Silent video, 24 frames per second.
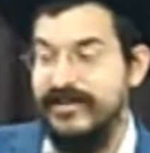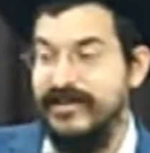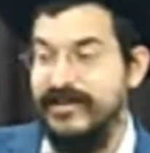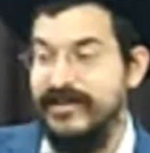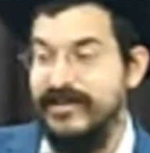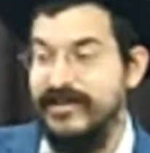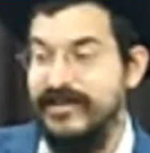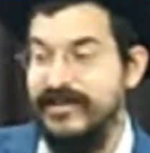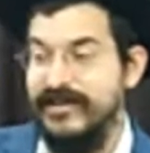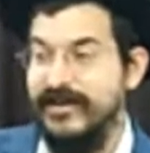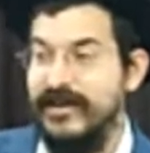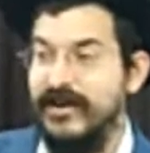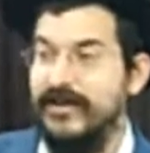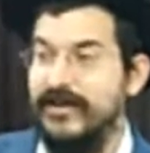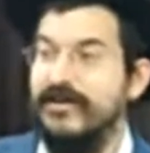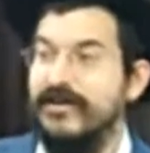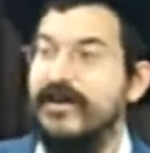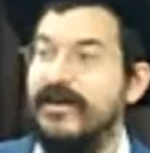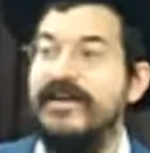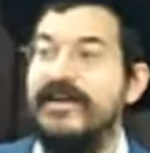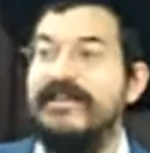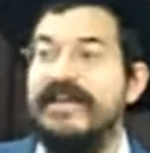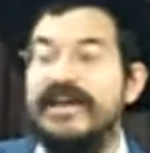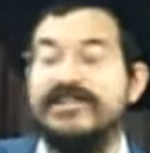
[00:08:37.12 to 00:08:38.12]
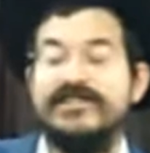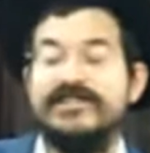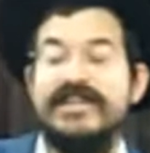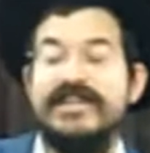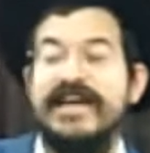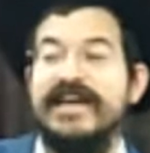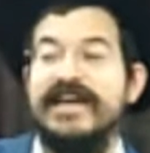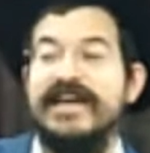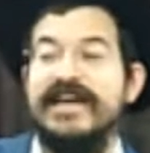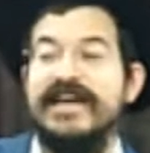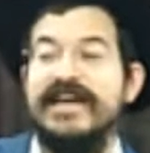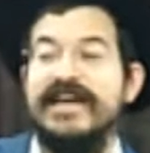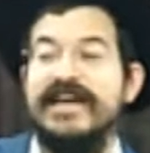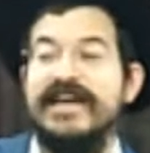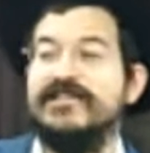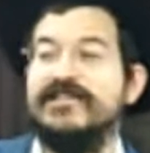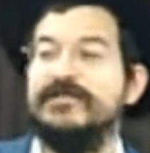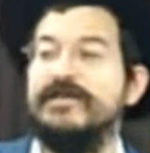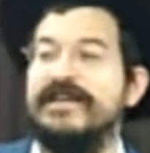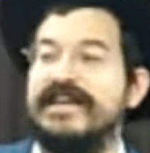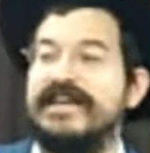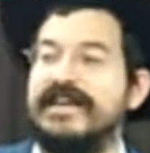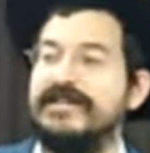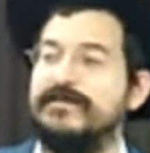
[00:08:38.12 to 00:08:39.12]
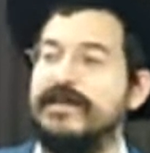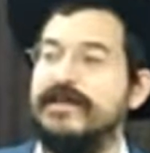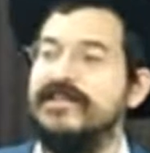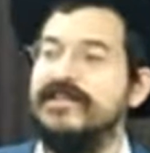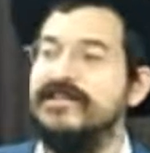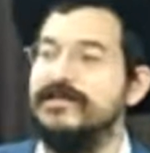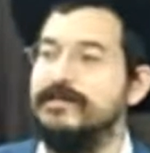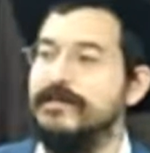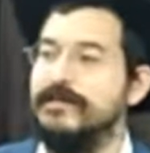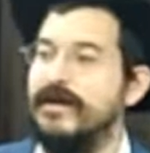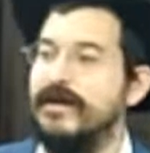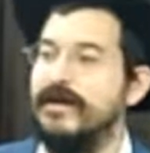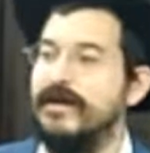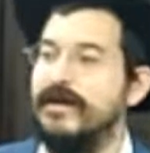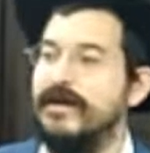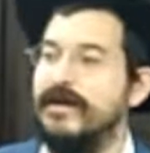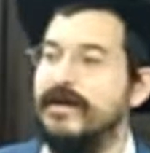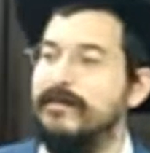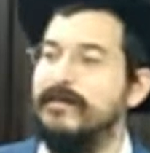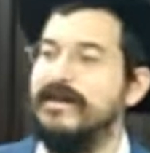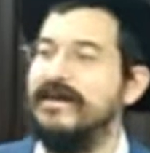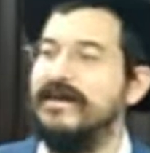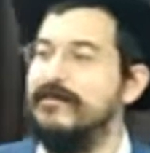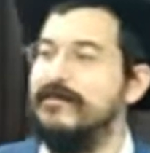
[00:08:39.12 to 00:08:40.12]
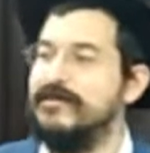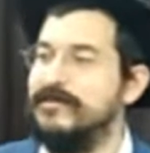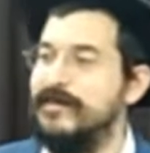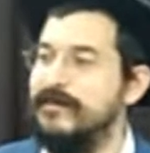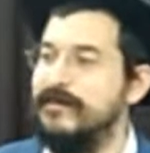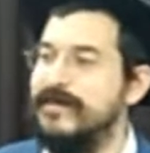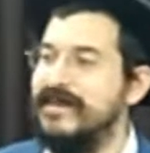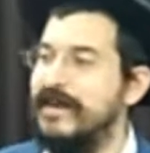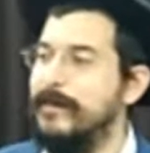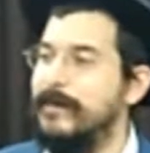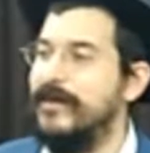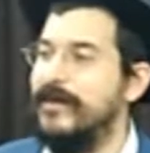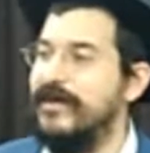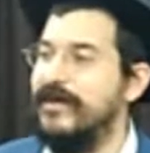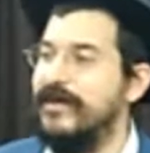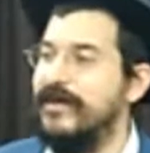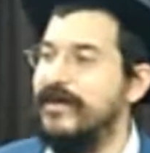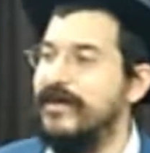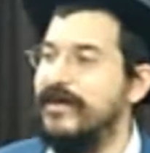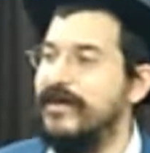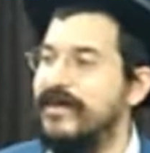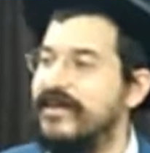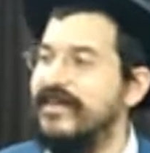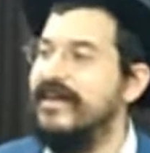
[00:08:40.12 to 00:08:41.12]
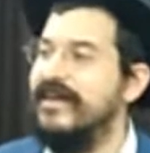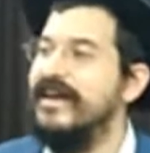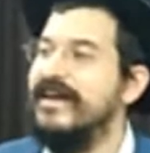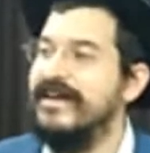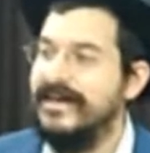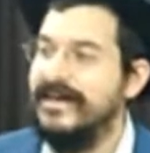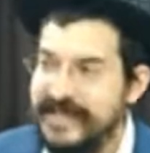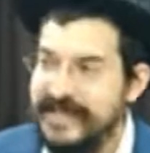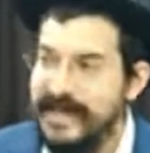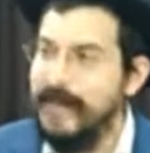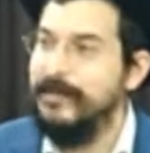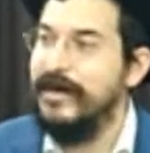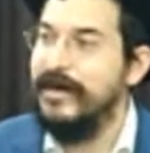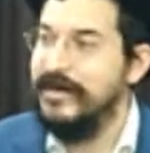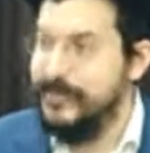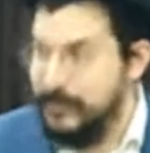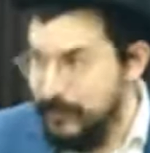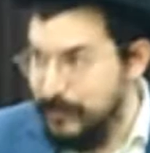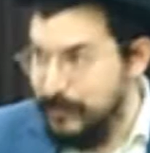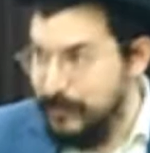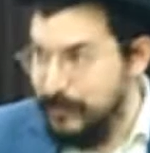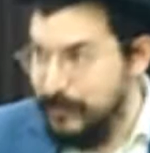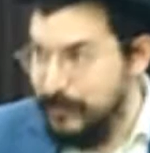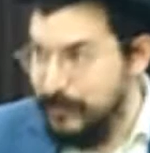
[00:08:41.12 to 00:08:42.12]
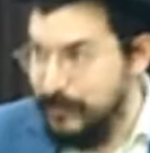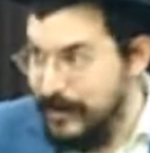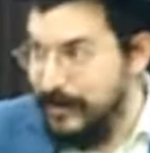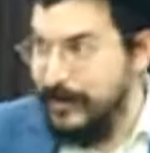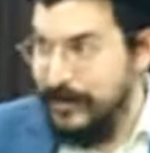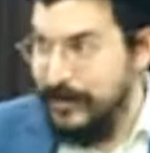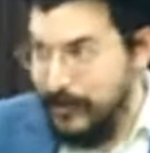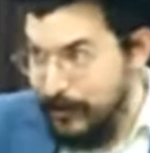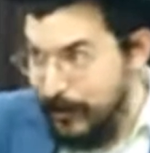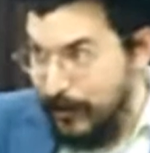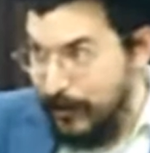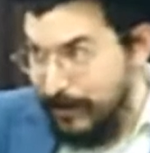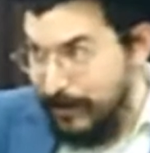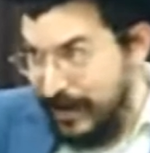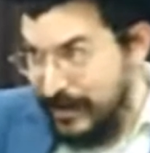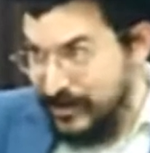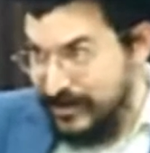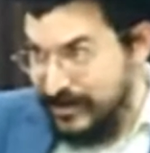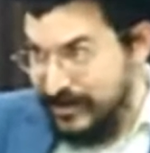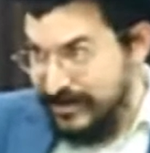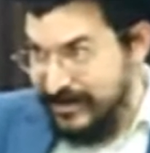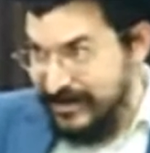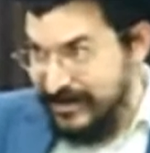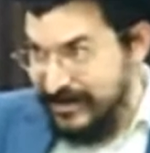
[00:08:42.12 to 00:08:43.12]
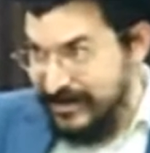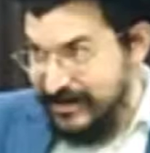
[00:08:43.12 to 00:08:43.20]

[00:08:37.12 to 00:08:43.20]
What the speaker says: you go. Yesterday I just went against what I'm being a hypocrite. Yesterday I benched. Me and you both benched.